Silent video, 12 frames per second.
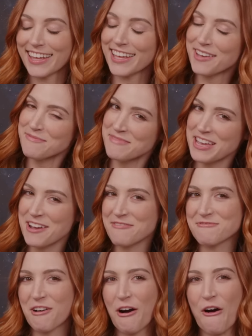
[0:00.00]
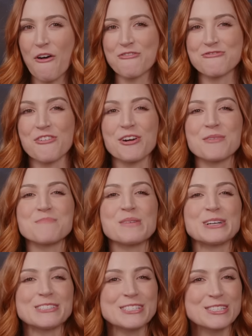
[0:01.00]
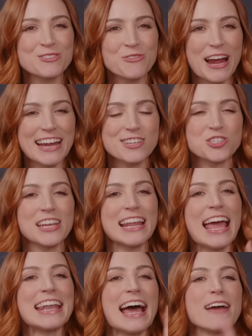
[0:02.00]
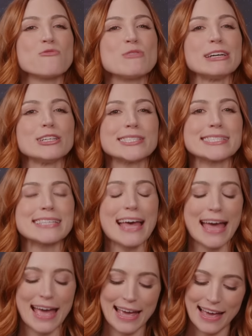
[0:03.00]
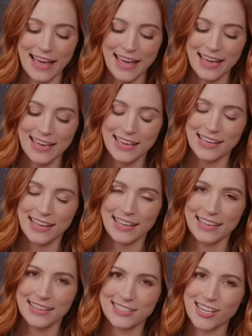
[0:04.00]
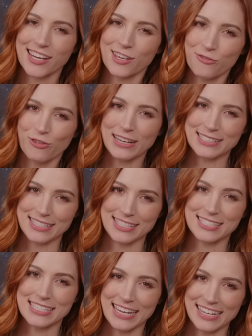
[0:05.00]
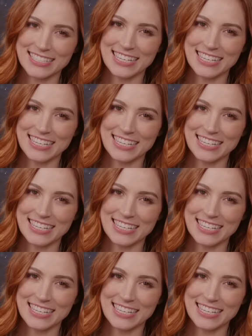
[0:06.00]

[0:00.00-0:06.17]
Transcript: Give me a roll for persuasion, and I will say, Gina, you've raised the stakes here.